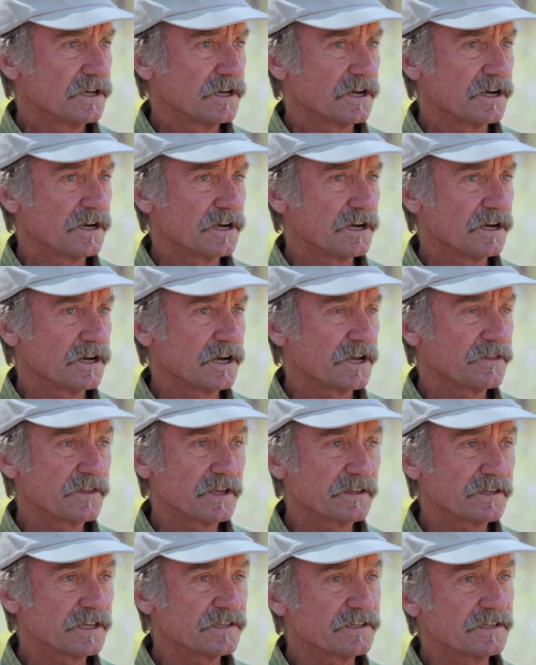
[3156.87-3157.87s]
I
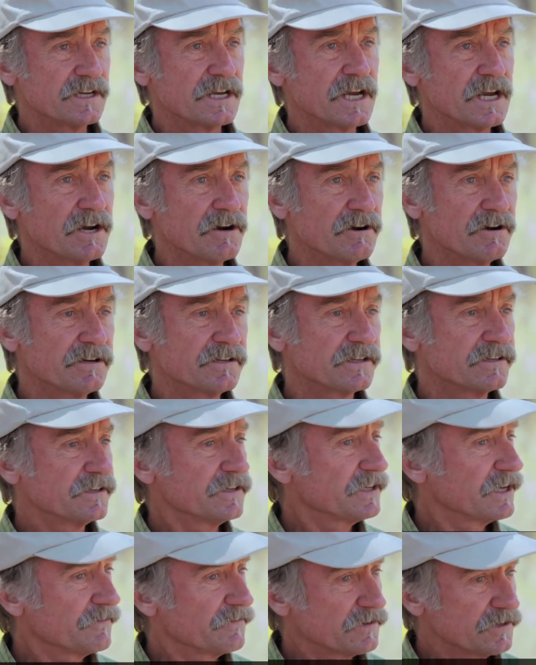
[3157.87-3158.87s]
think that's inherent in the
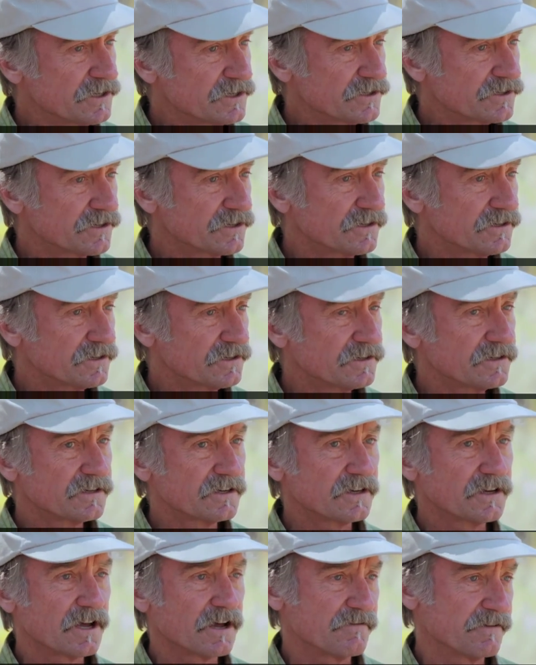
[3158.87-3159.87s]
definition
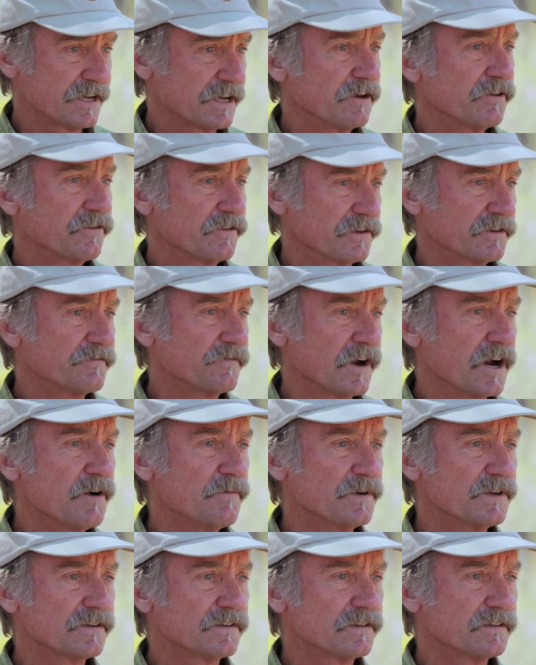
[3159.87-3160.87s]
of a healthy
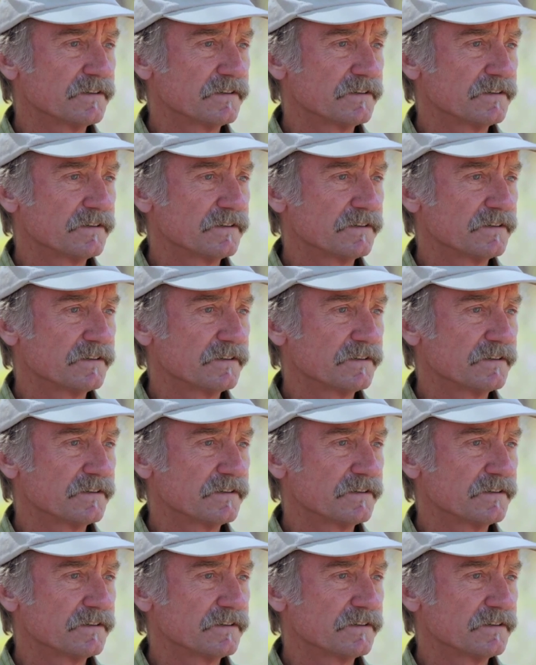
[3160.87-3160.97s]
environment.